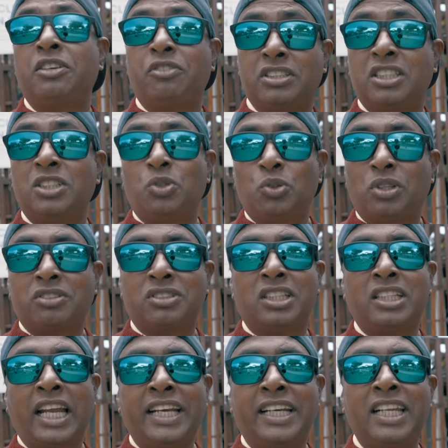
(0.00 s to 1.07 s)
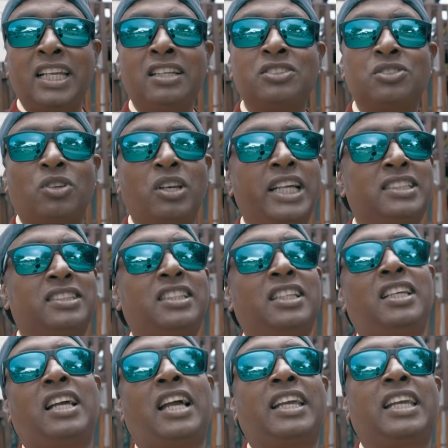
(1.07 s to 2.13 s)
It was in two thousand nineteen, so let's
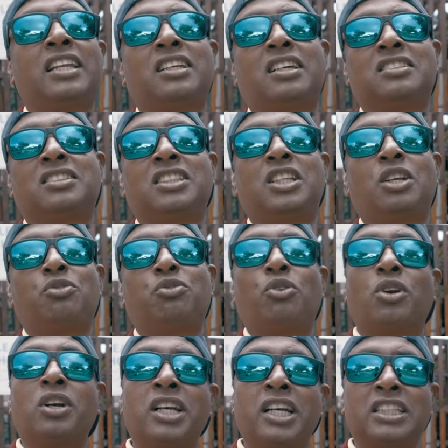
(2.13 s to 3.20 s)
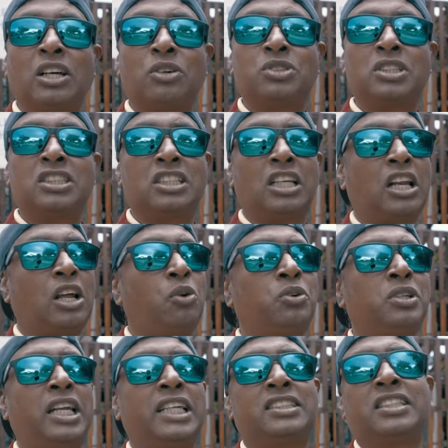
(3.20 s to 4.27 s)
say I can consider four hundred thousand, so
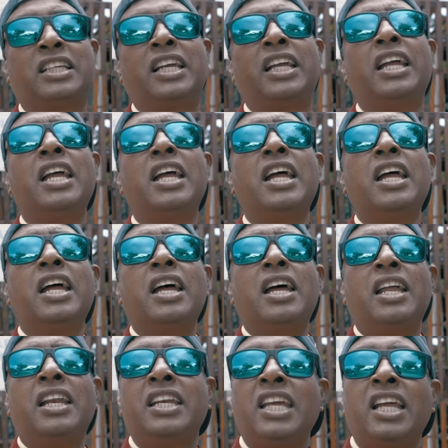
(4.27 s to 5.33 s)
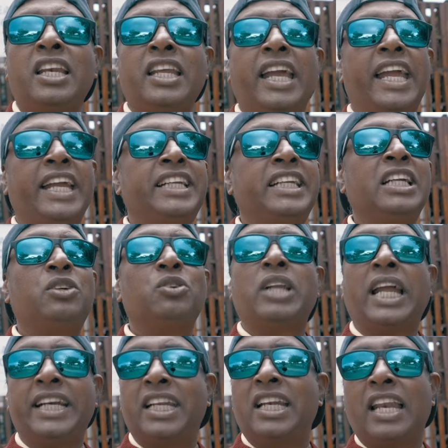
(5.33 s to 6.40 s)
around let's say nearly eighteen to
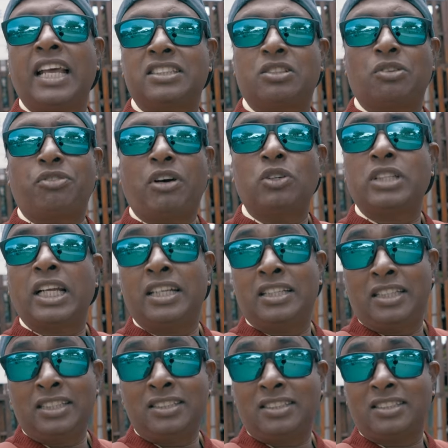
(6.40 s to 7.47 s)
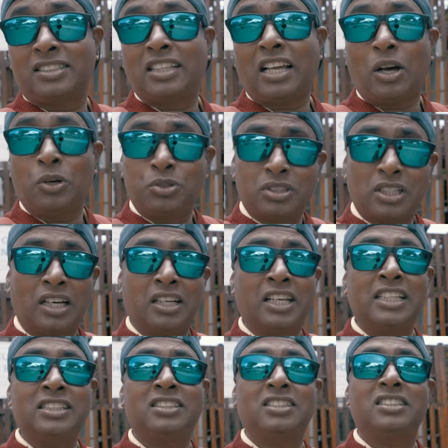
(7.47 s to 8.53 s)
nineteen lakhs of house. And this house
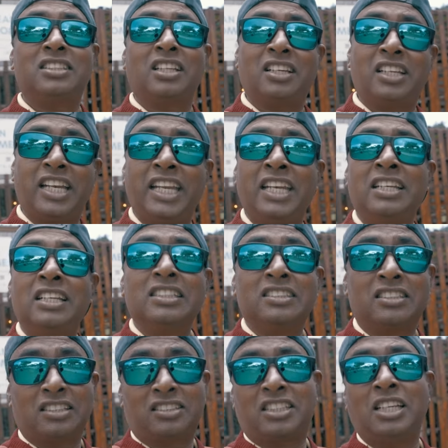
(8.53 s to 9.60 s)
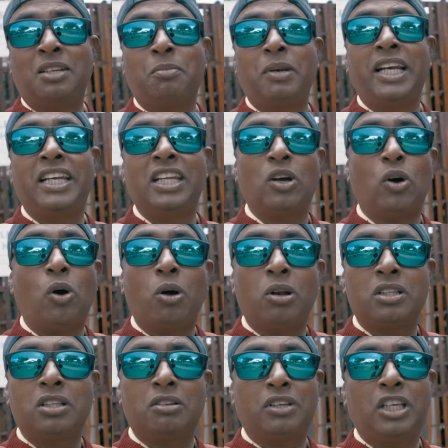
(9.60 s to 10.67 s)
contains the green sustainability, all
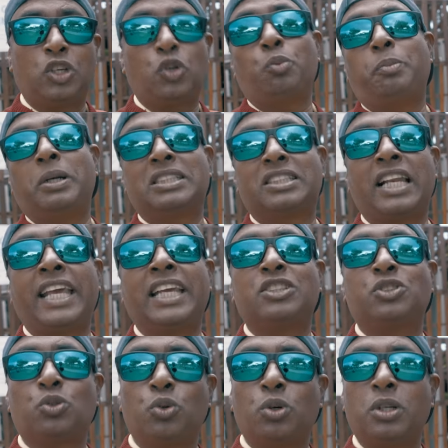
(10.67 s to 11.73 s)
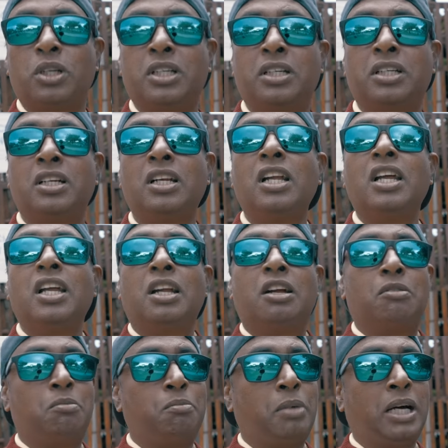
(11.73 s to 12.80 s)
the equipments like solar,
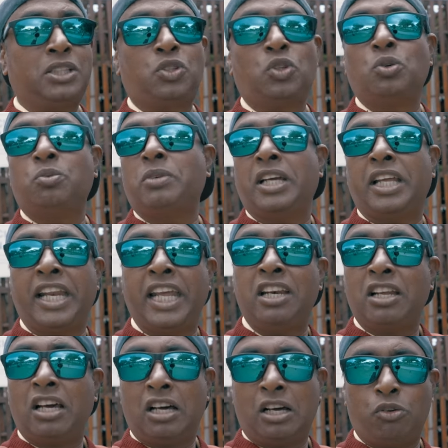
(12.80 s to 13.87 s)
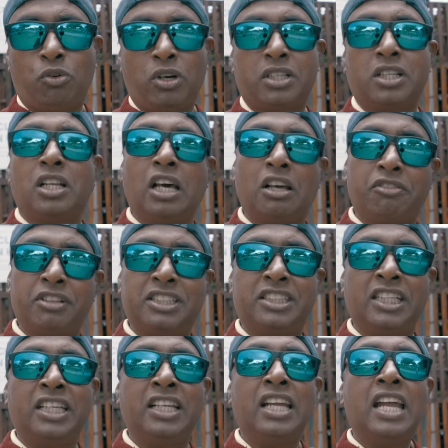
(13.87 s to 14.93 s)
um, bathroom, rain water
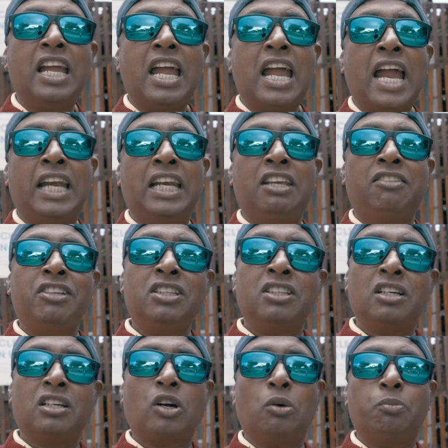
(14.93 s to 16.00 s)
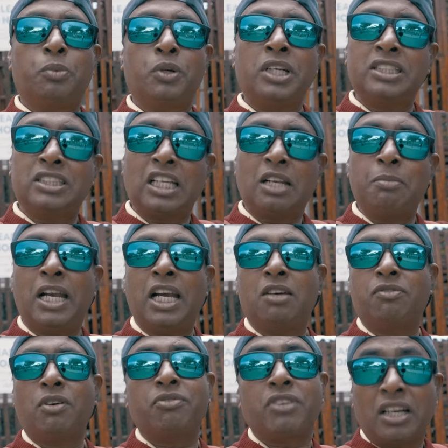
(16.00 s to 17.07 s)
harvesting, and even the components are made
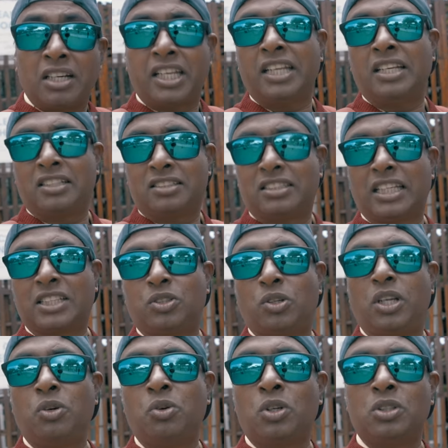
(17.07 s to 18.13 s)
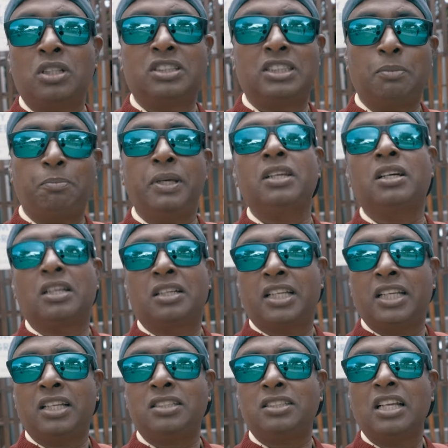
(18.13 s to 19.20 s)
up of containers actually, you know, the shipping
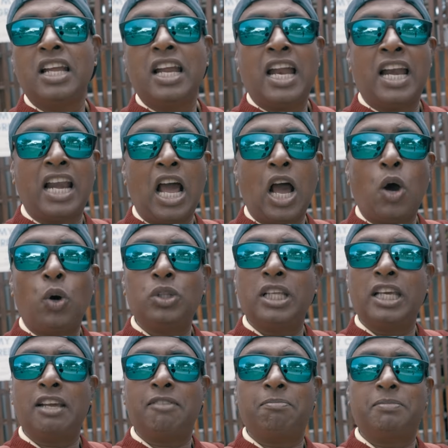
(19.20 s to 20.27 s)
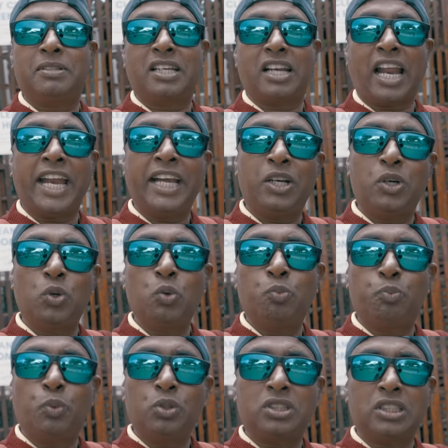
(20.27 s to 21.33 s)
containers, and how they have tried to
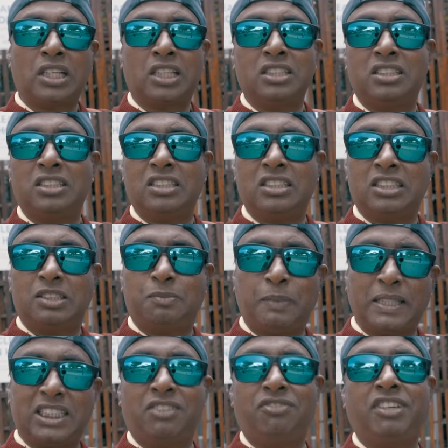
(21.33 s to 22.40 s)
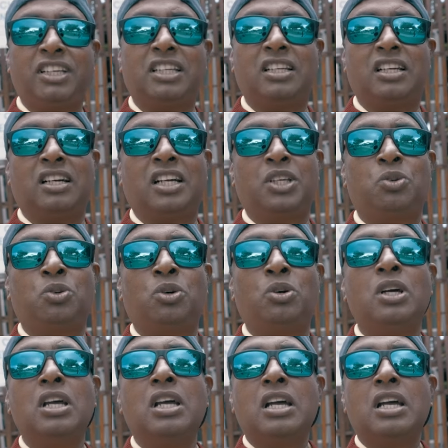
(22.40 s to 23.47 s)
put certain specific uh, you know
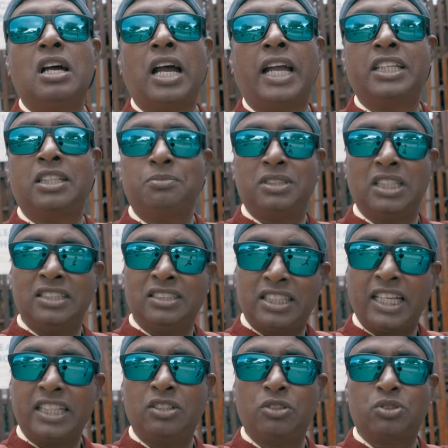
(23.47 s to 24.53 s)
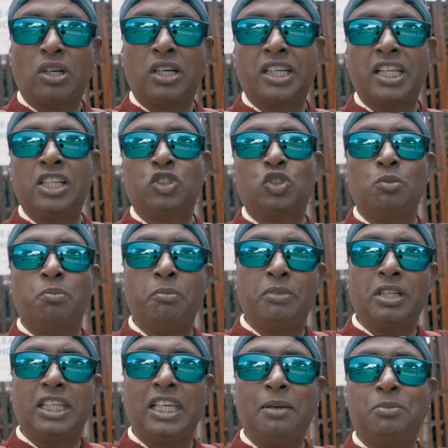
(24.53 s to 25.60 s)
items inside those containers to
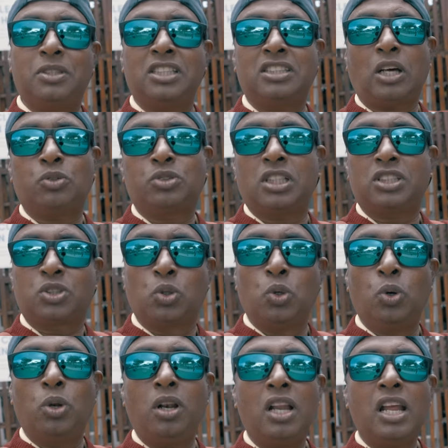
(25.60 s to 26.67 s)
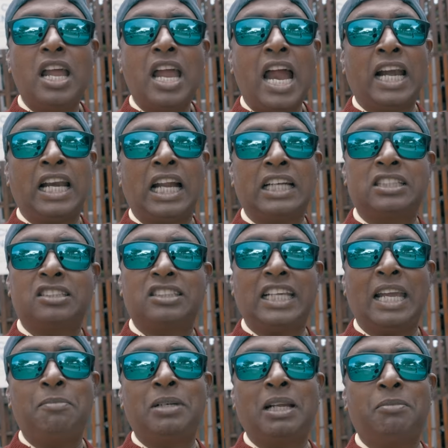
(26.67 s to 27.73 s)
keep these houses cool and at the
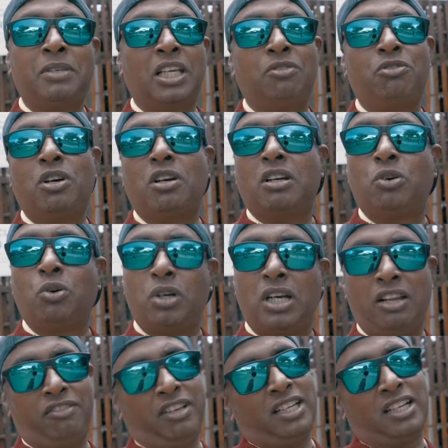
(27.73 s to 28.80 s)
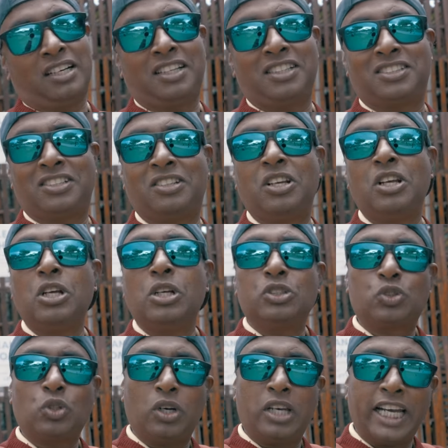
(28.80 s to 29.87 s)
same time give you a good living condition.
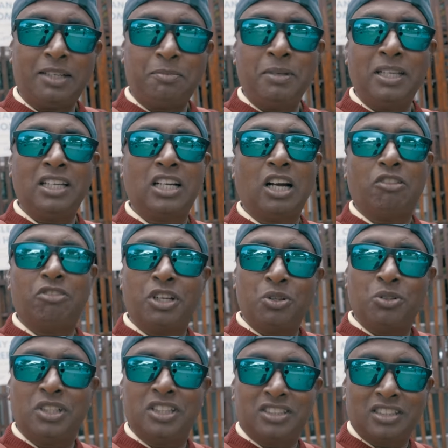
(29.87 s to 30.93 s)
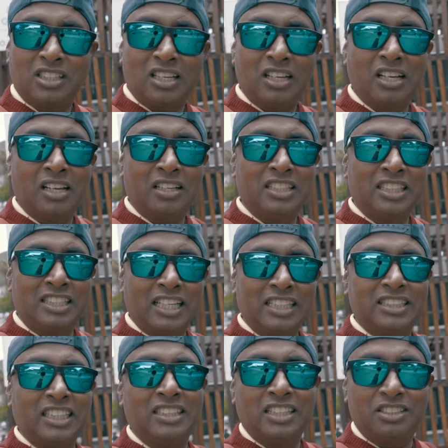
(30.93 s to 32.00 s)
So let me cover you these uh,
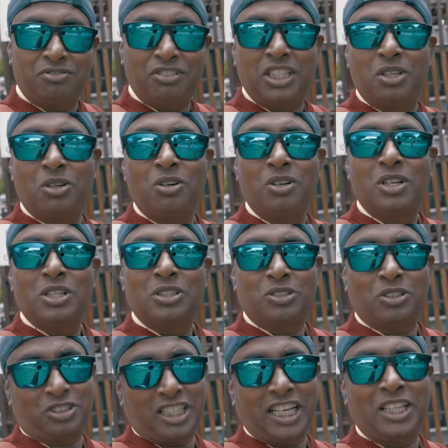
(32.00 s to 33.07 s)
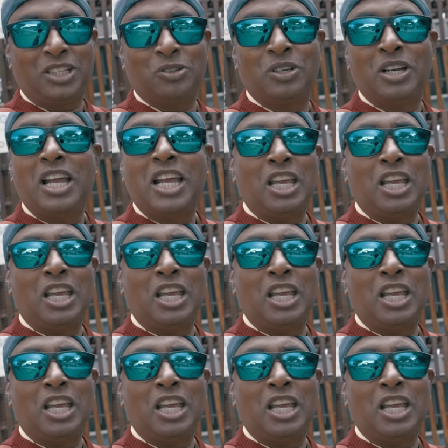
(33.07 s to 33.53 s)
details in this video, so stay tuned.